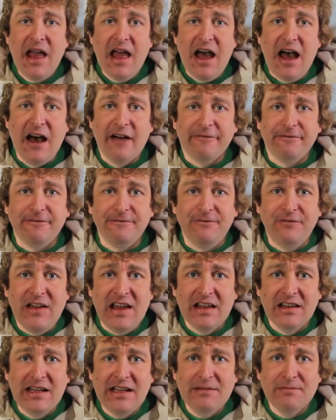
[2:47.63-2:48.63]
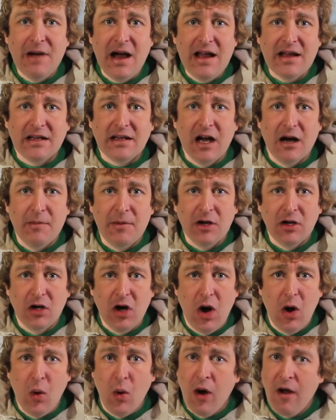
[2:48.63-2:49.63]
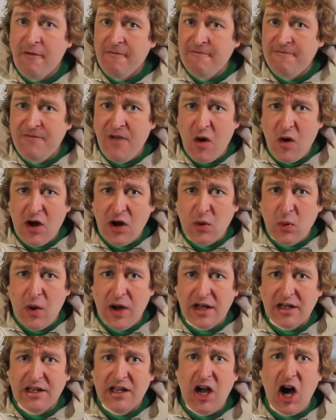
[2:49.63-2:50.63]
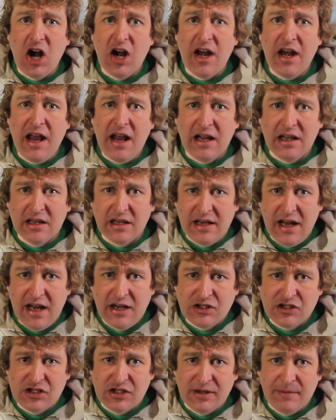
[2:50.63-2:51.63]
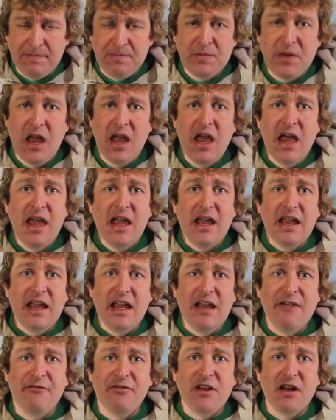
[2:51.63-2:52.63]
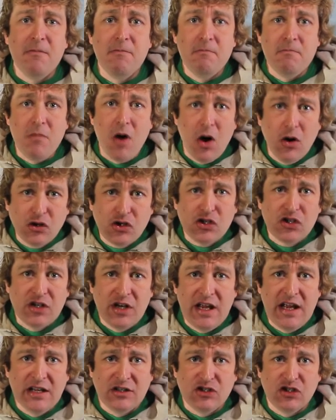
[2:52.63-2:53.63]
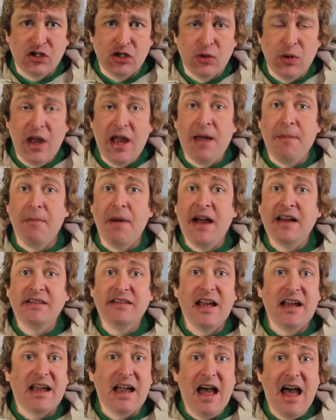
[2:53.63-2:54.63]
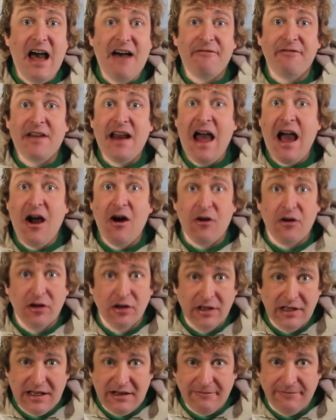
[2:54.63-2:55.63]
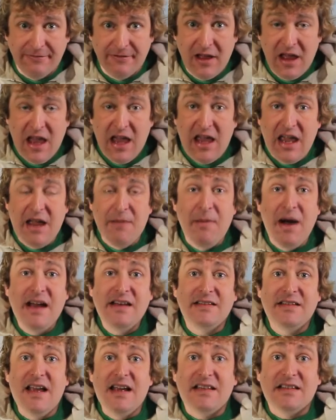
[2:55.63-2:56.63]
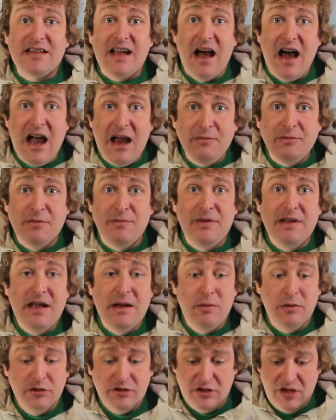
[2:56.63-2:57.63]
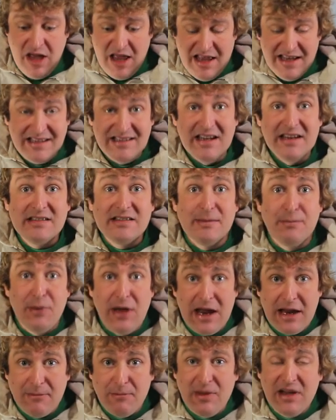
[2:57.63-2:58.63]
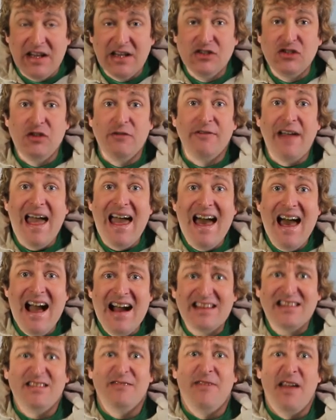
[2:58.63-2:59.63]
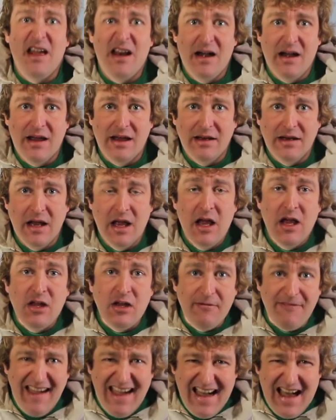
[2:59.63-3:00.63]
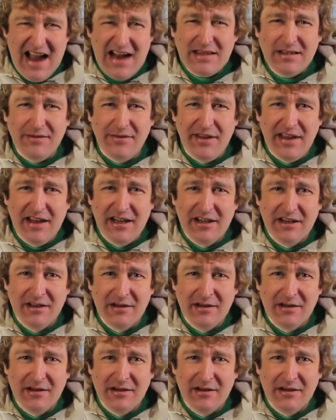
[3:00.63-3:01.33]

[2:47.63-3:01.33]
A feeling might come and go very quickly on an inclination. If an emotion hits you, it might take a half an hour to leave. It might take time to be able to dissipate because you've activated it. You've activated